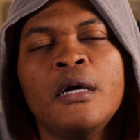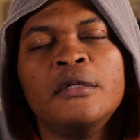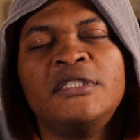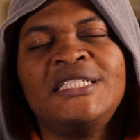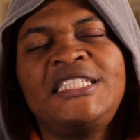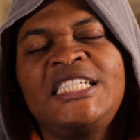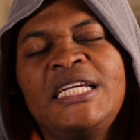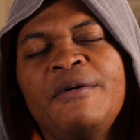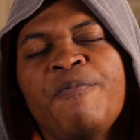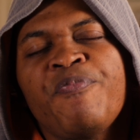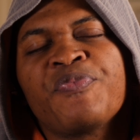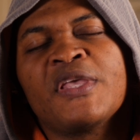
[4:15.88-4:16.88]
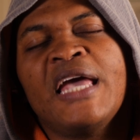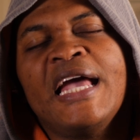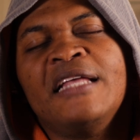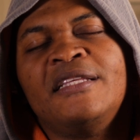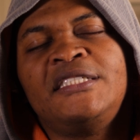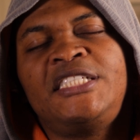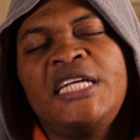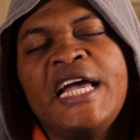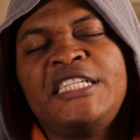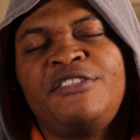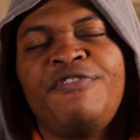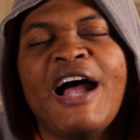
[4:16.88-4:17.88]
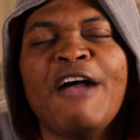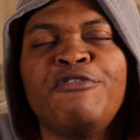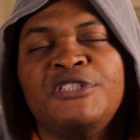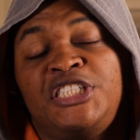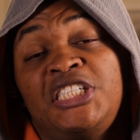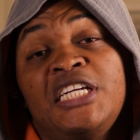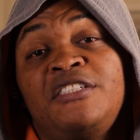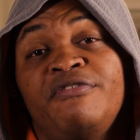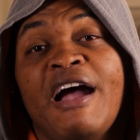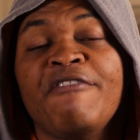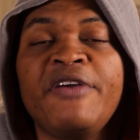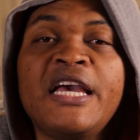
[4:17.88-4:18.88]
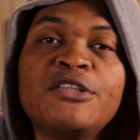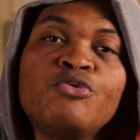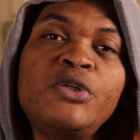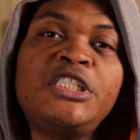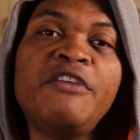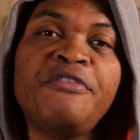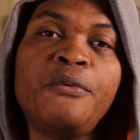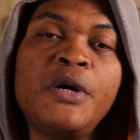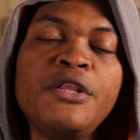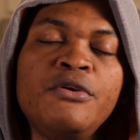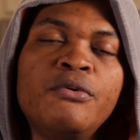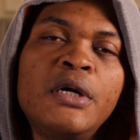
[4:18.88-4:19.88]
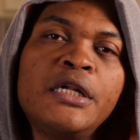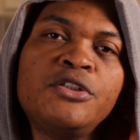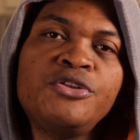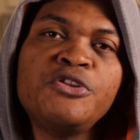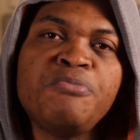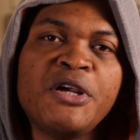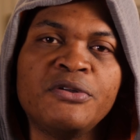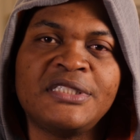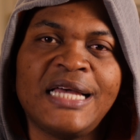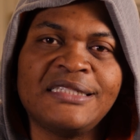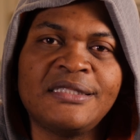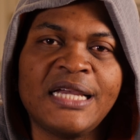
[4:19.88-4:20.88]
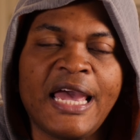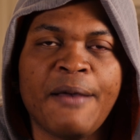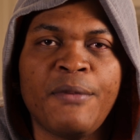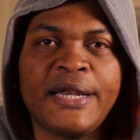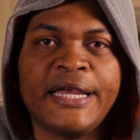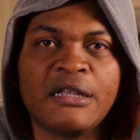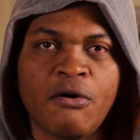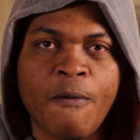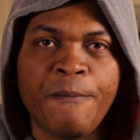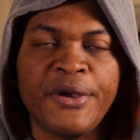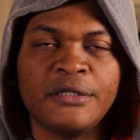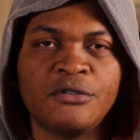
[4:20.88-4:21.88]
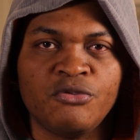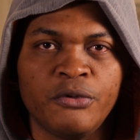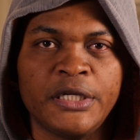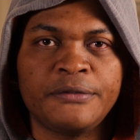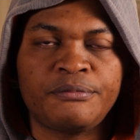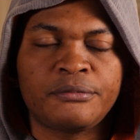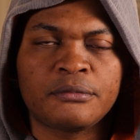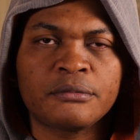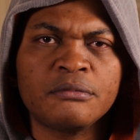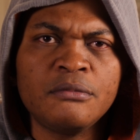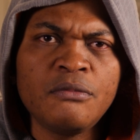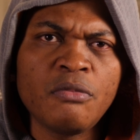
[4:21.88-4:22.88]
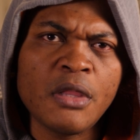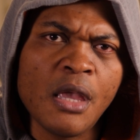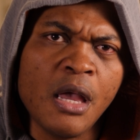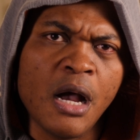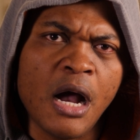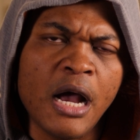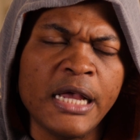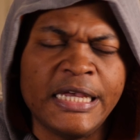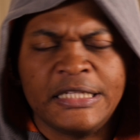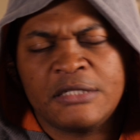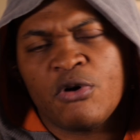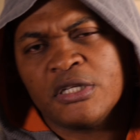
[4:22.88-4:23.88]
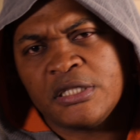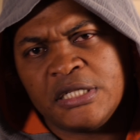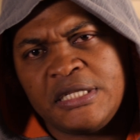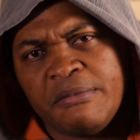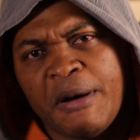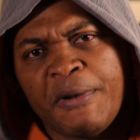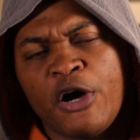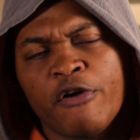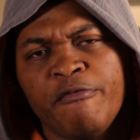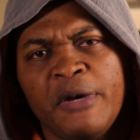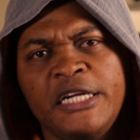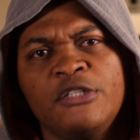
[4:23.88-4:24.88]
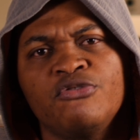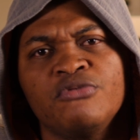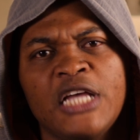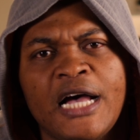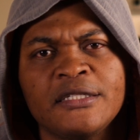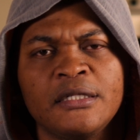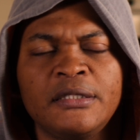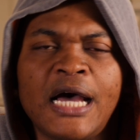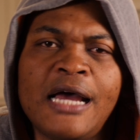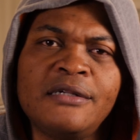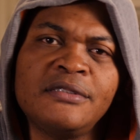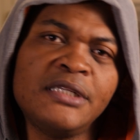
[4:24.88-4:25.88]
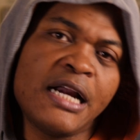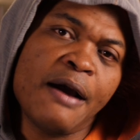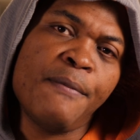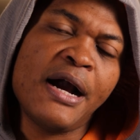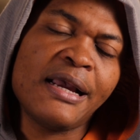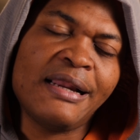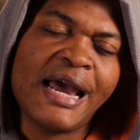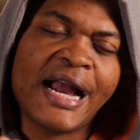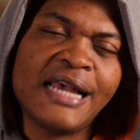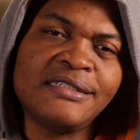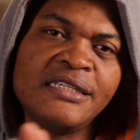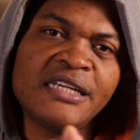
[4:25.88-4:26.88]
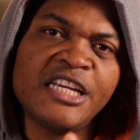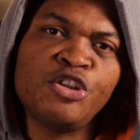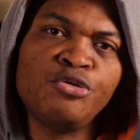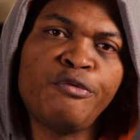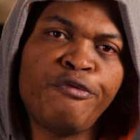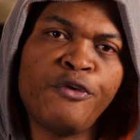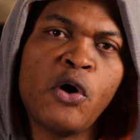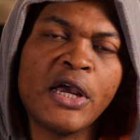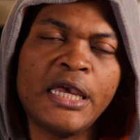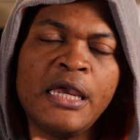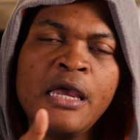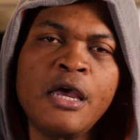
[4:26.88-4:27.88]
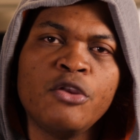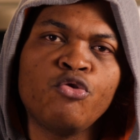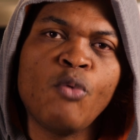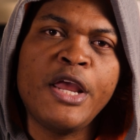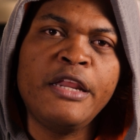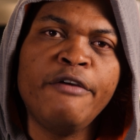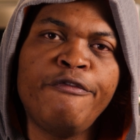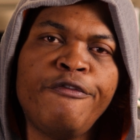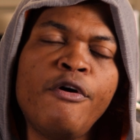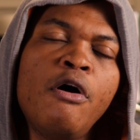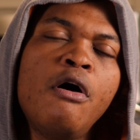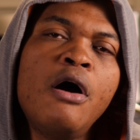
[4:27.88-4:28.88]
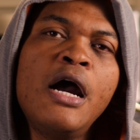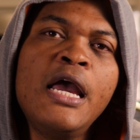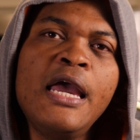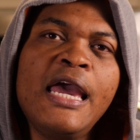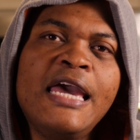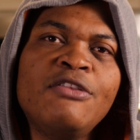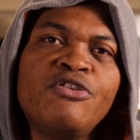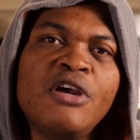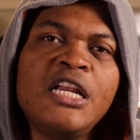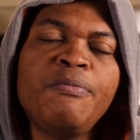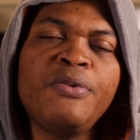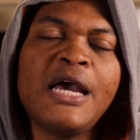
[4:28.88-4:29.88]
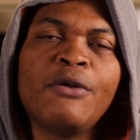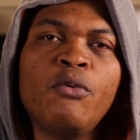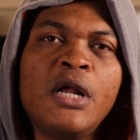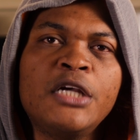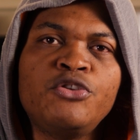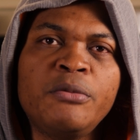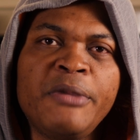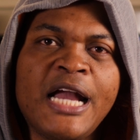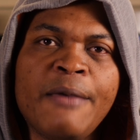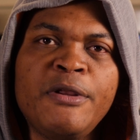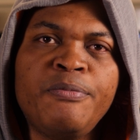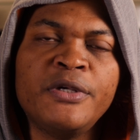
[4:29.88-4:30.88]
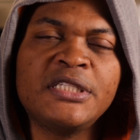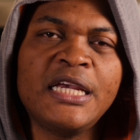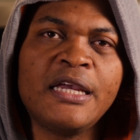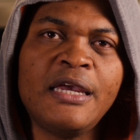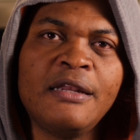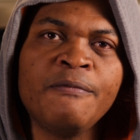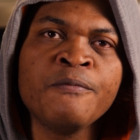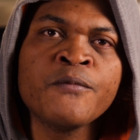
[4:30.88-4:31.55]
The GH5 or GH5S, whichever one you want to choose, because that's the camera that compared to it. It's cost the same amount of money, $2,000. The camera, like I said, can shoot 4K, 24 and 30p at 100 megabit per second.